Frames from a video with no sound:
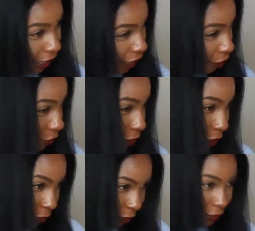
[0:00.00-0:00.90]
I don't
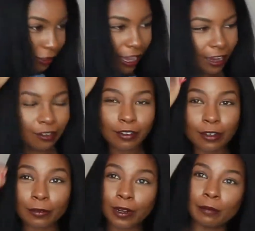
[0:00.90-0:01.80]
know. I don't
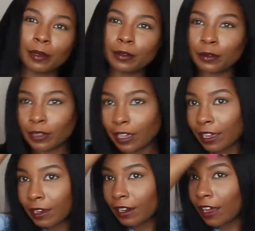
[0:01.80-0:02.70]
know what I'm gonna do
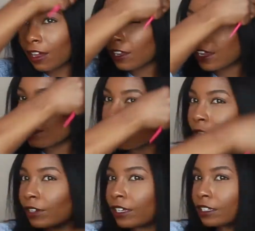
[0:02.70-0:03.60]
yet. All I
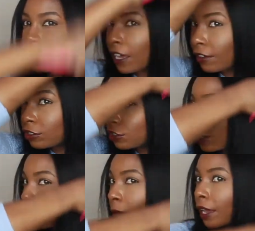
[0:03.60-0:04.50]
know is I have
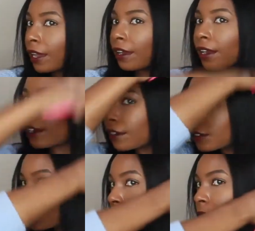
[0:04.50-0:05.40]
straightened my hair and
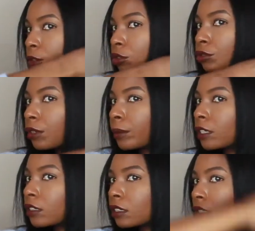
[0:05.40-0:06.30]
now it's time to trim
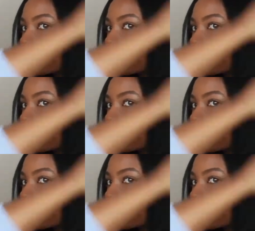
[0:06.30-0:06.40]
it.